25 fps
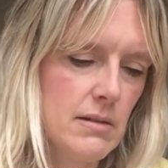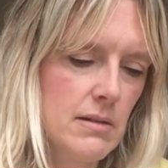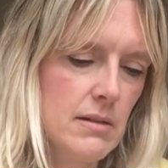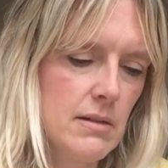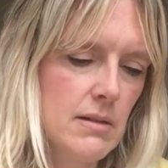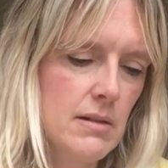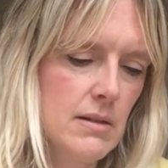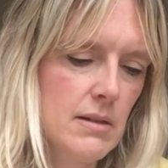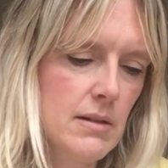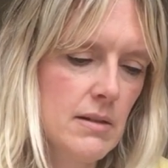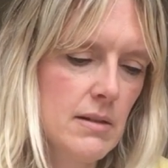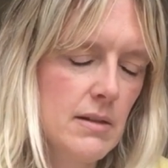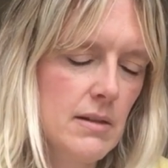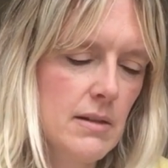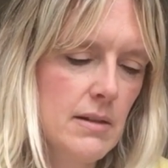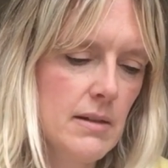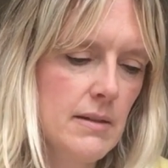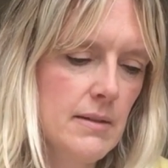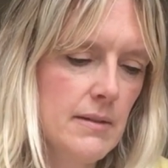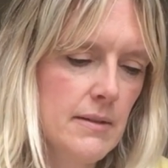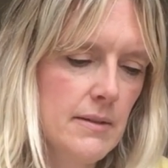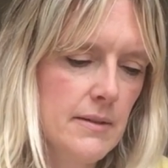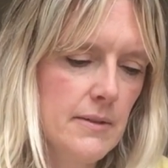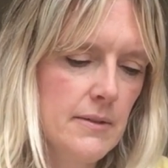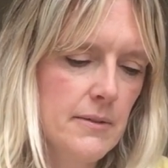
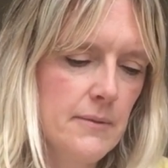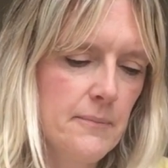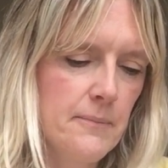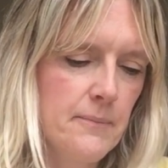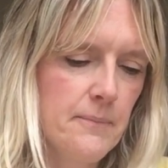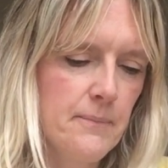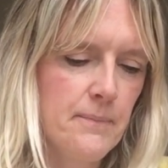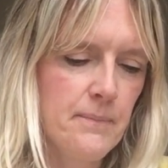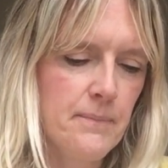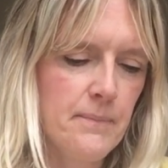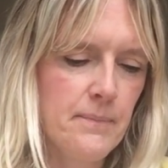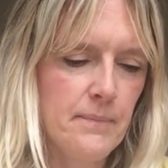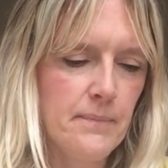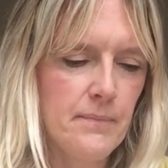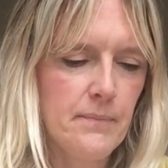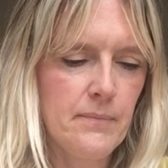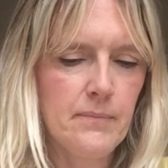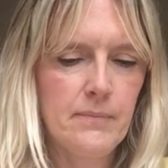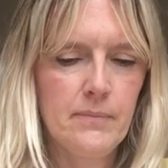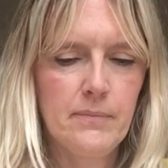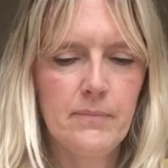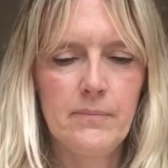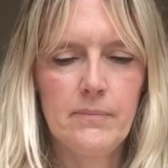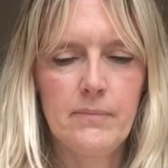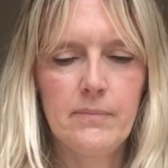
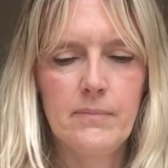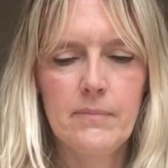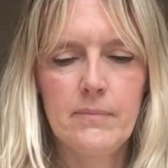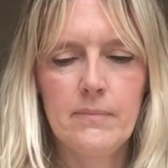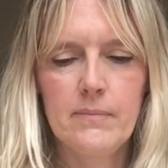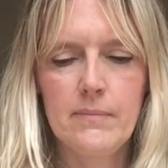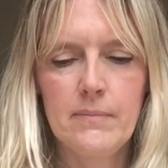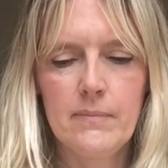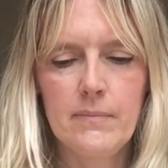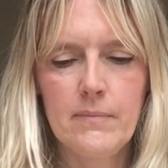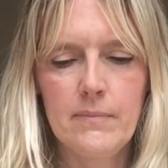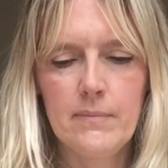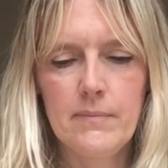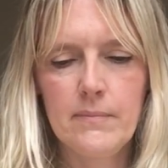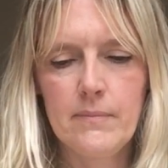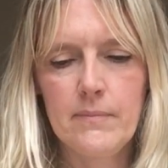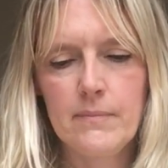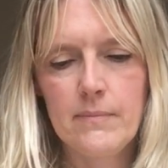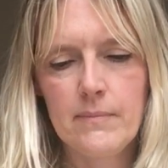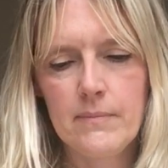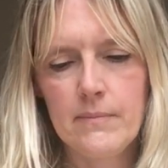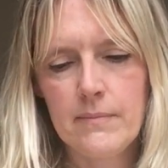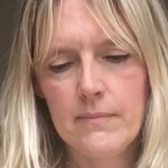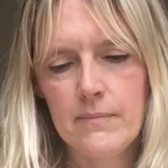Nothing is said.